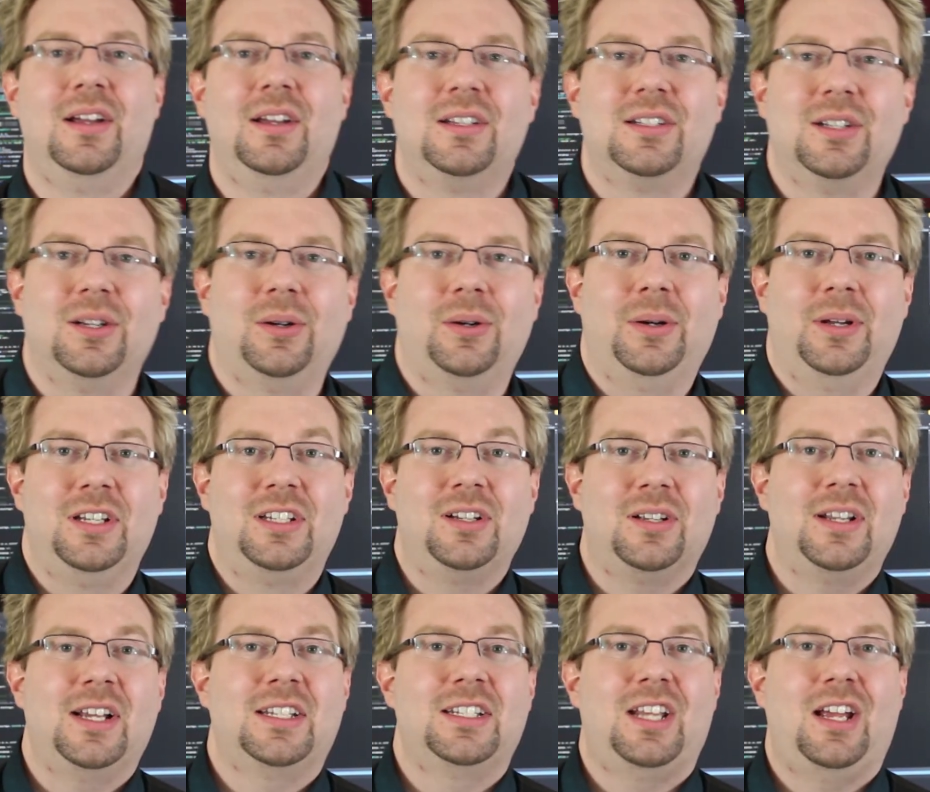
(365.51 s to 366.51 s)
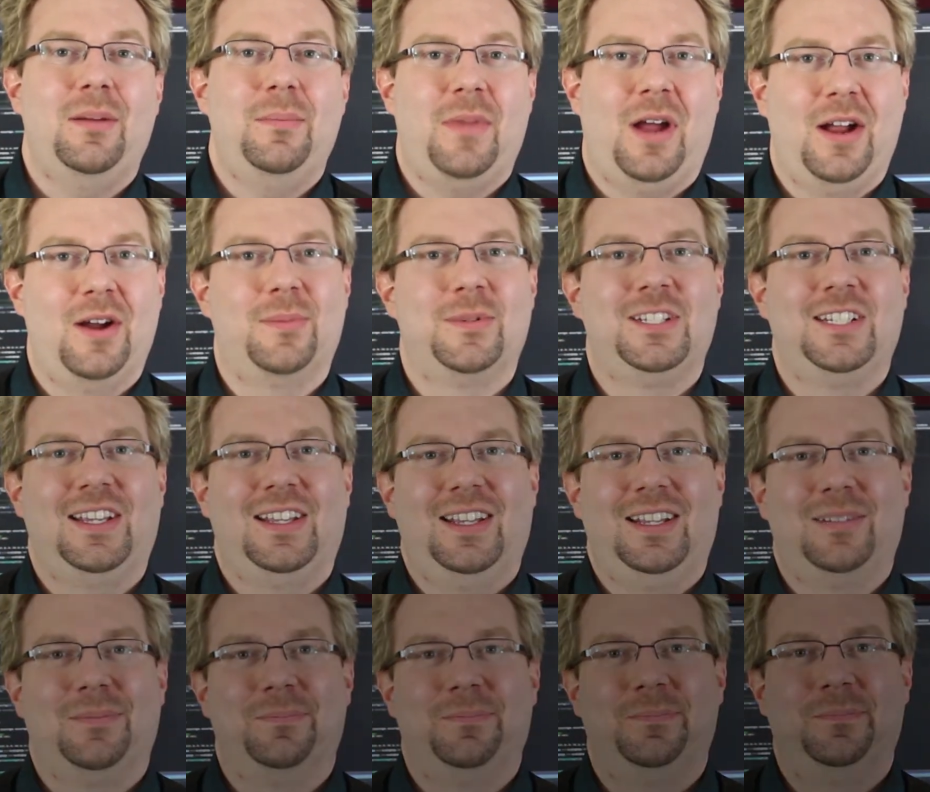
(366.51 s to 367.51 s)
So until next time, I hope to see you
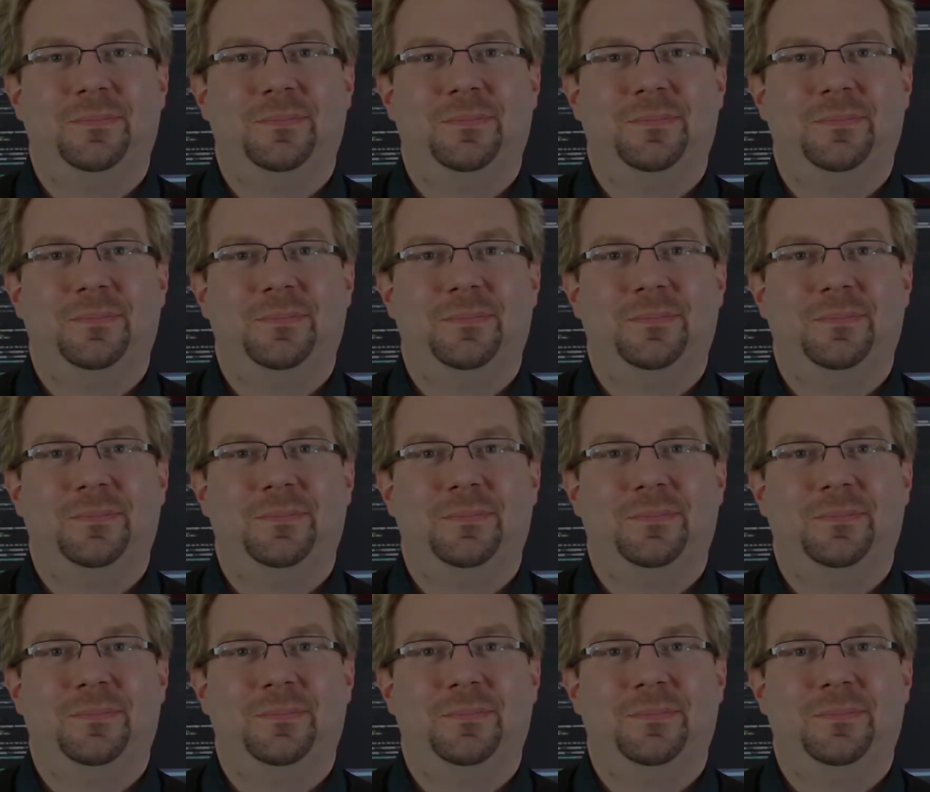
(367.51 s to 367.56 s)
then.